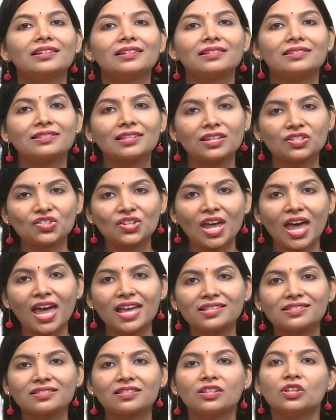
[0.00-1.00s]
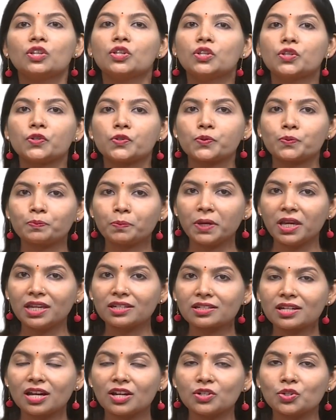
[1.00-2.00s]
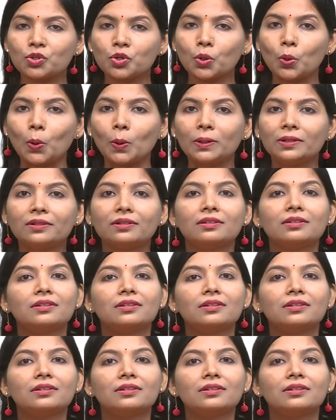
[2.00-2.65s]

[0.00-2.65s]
such as speed control,